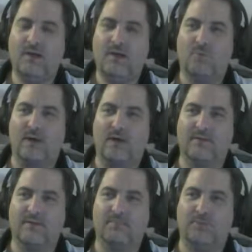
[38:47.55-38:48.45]
where
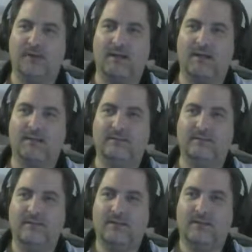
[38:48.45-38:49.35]
they bring on
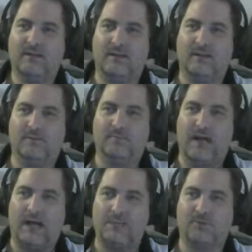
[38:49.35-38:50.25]

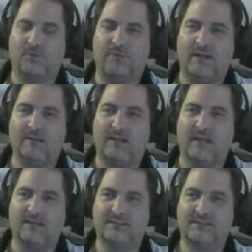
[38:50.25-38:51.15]
high-profile
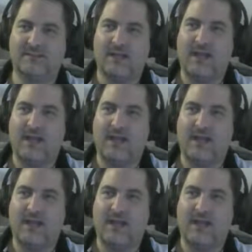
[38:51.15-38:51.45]
guests